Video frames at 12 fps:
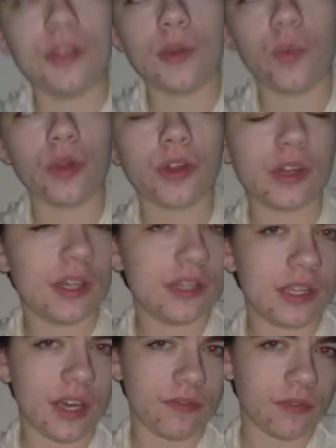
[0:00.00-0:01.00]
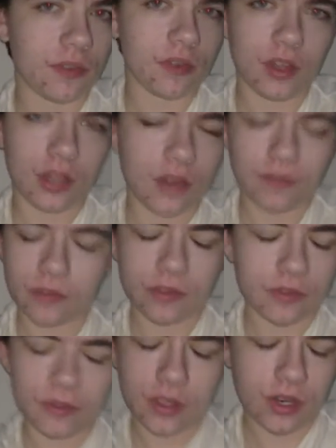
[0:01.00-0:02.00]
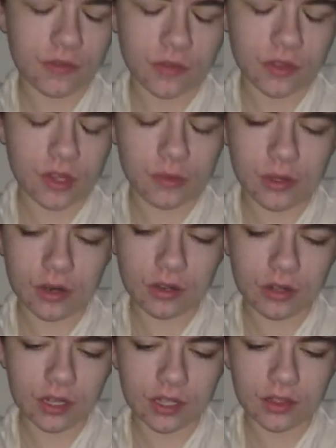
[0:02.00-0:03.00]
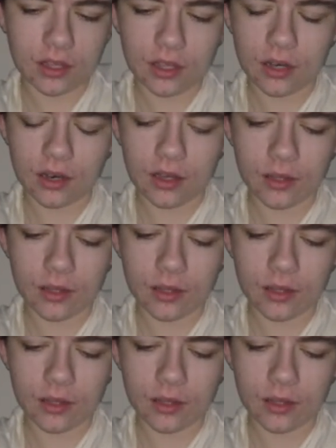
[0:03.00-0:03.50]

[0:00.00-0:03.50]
the work and the effort. I never thought about it like that.